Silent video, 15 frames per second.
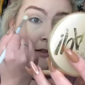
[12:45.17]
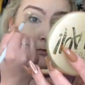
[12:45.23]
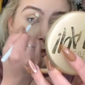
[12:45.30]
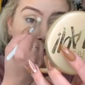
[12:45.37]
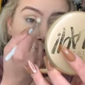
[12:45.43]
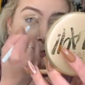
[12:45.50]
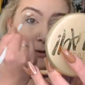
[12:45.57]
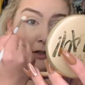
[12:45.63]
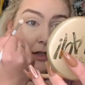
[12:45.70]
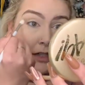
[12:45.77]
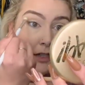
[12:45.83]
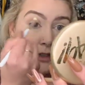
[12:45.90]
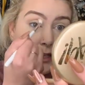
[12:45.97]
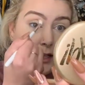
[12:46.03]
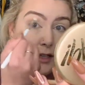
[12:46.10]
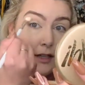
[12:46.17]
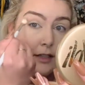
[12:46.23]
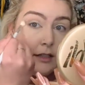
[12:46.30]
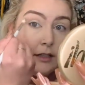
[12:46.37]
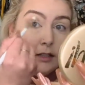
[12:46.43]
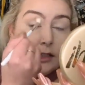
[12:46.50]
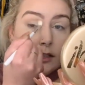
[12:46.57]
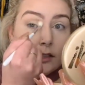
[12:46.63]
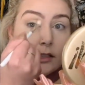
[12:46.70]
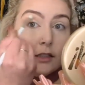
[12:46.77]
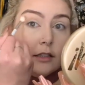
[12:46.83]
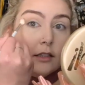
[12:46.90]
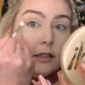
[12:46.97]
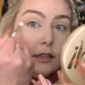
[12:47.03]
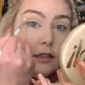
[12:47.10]
I'm just blending that
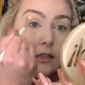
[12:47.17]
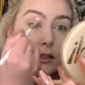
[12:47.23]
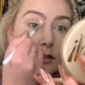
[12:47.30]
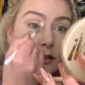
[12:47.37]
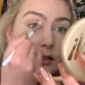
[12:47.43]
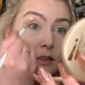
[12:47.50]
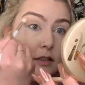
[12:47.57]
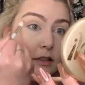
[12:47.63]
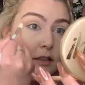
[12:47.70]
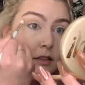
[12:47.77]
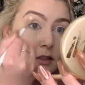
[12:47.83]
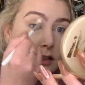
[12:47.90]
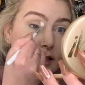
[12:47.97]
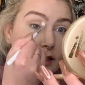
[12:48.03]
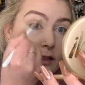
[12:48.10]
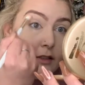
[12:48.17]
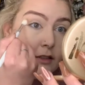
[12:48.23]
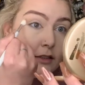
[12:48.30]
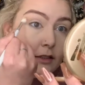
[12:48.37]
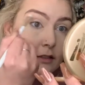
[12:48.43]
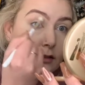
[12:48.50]
into the crease,